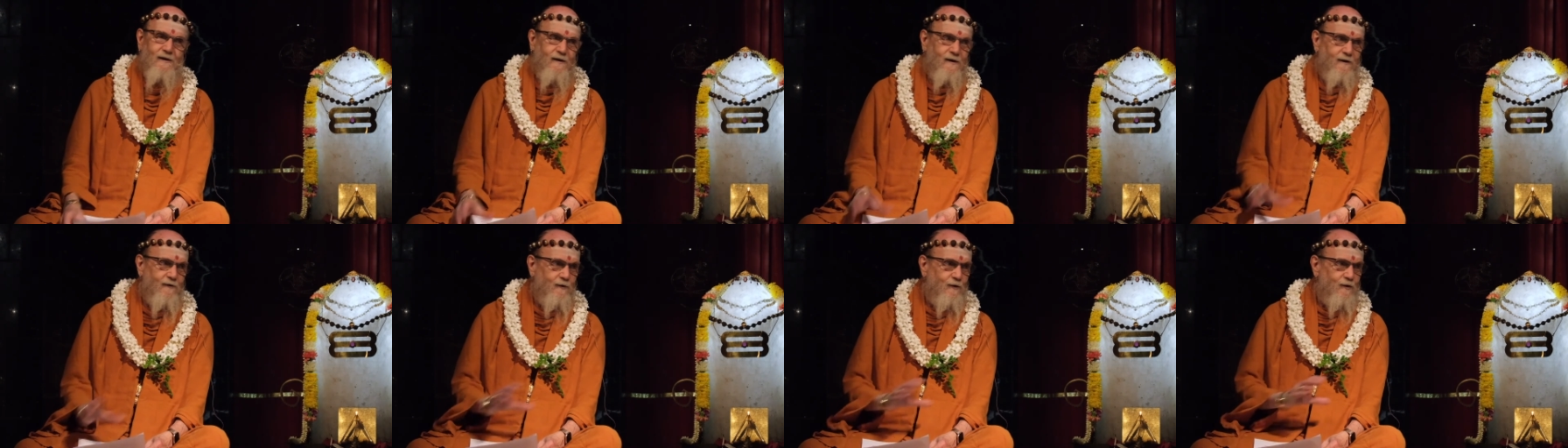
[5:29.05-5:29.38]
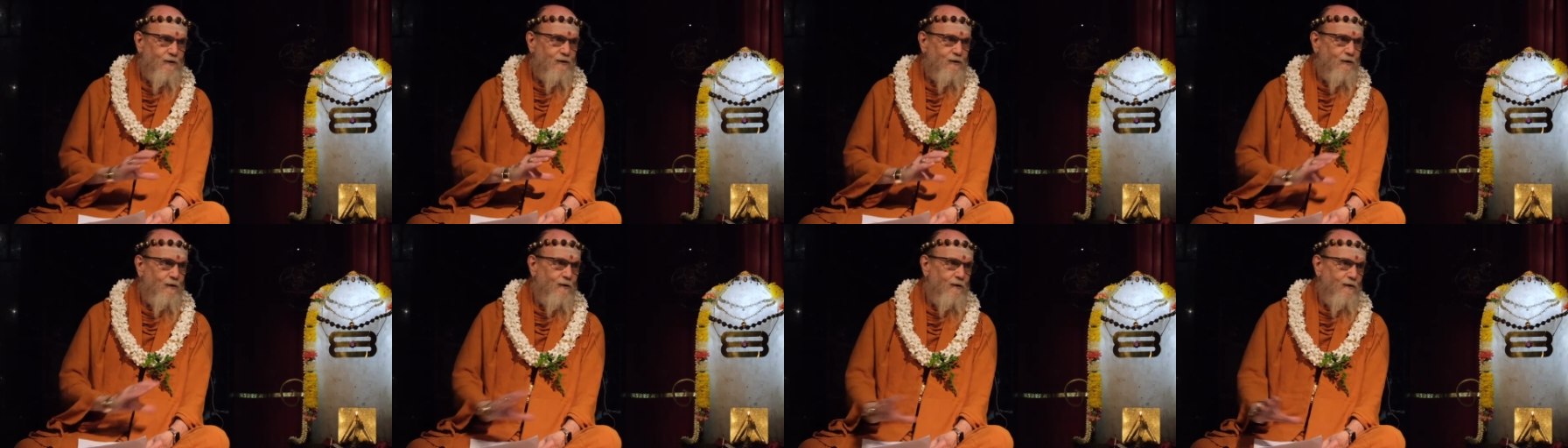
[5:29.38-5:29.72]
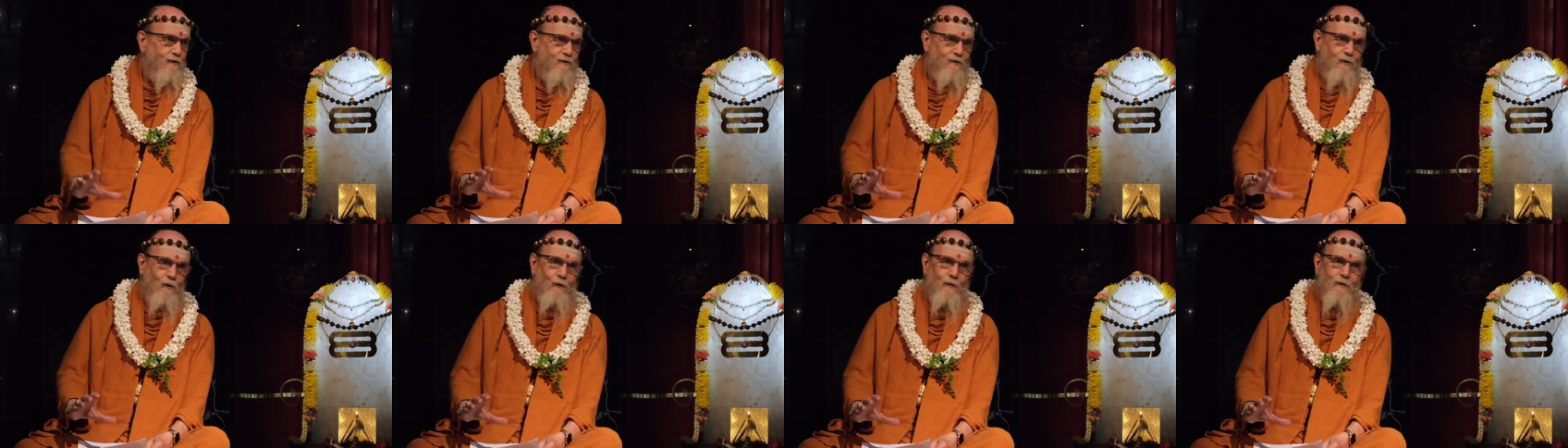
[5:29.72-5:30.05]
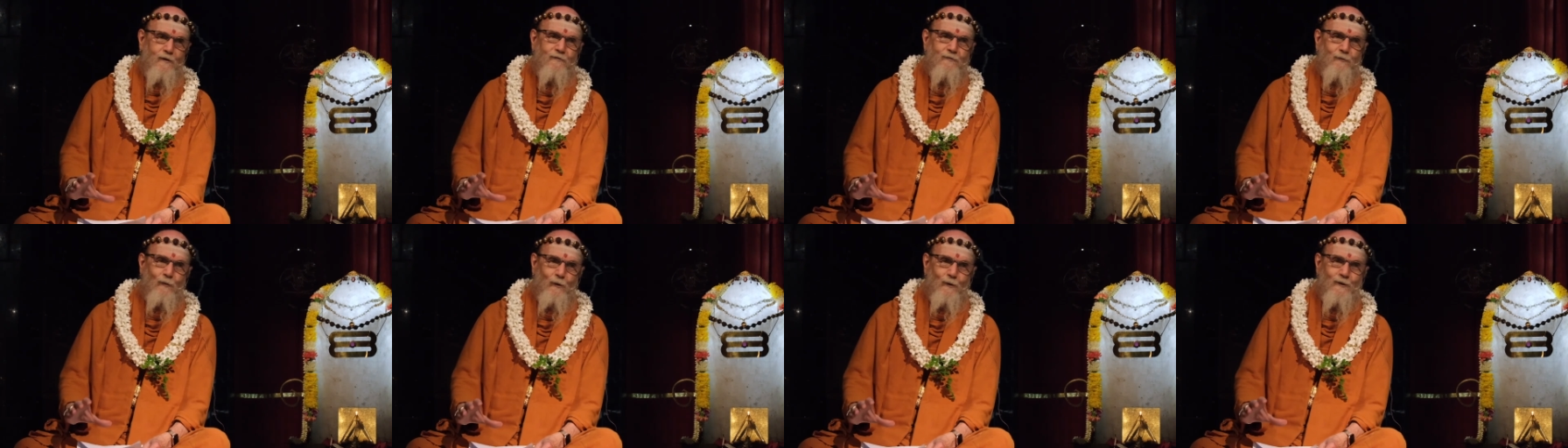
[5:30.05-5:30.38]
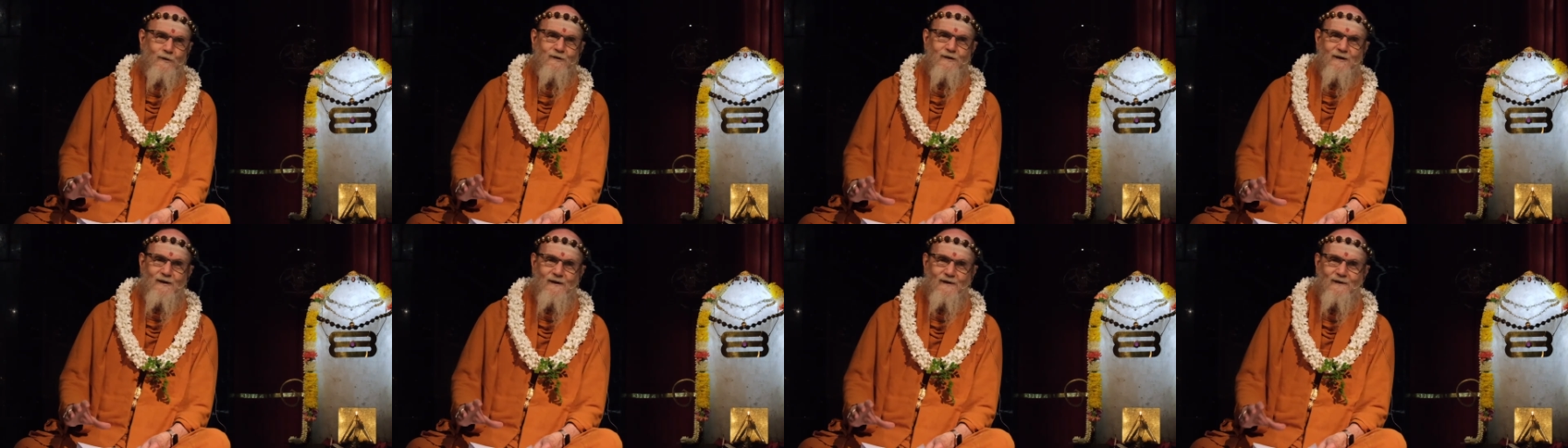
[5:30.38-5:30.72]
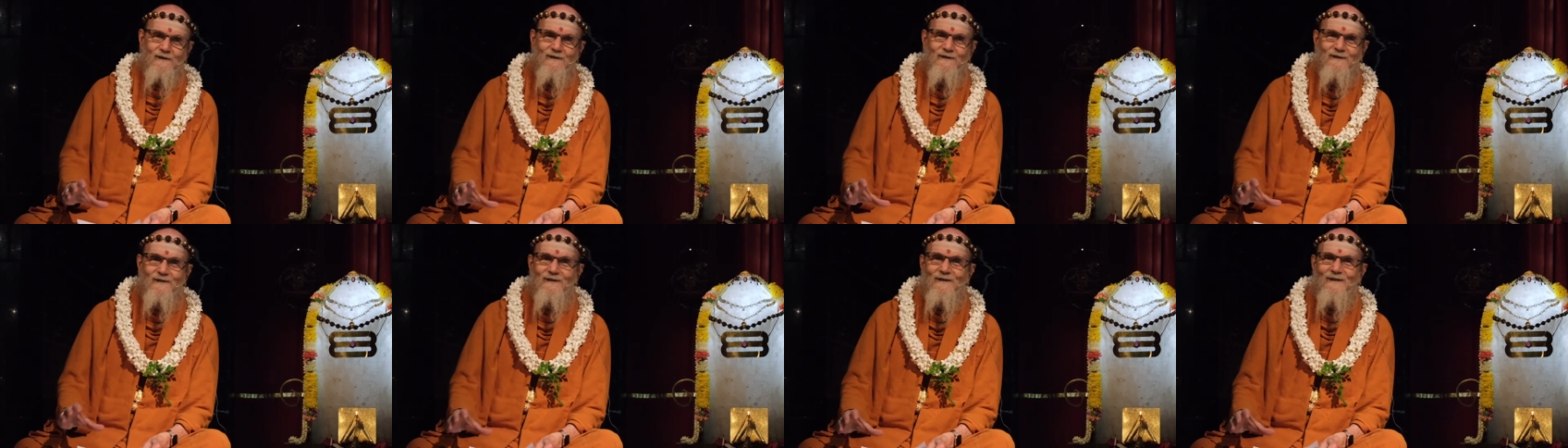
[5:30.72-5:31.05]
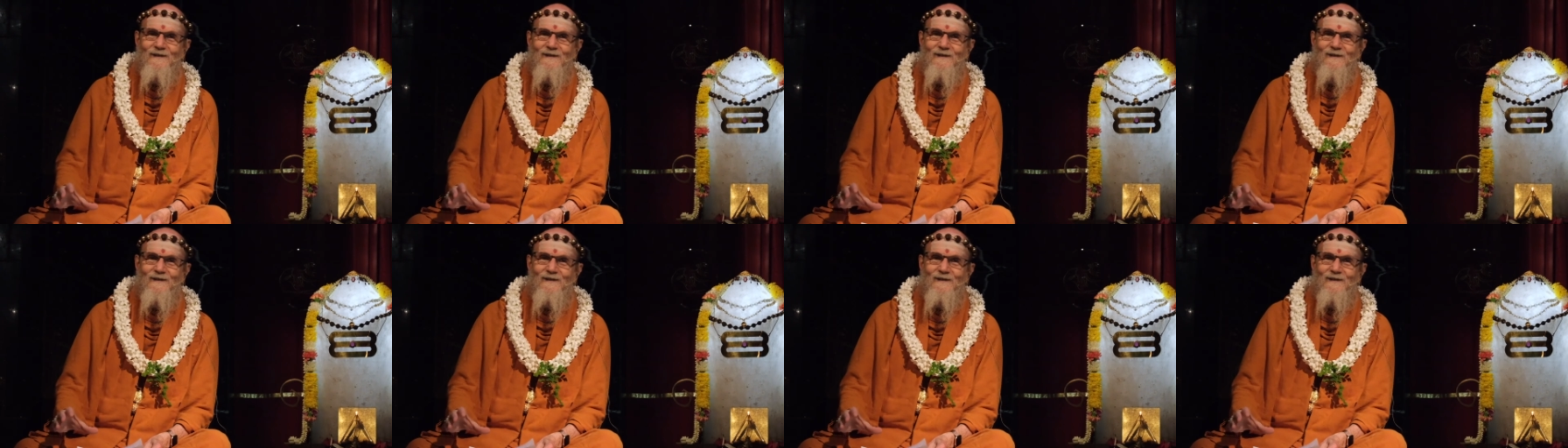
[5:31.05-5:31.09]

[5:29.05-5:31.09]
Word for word: and you're sure there's only 14.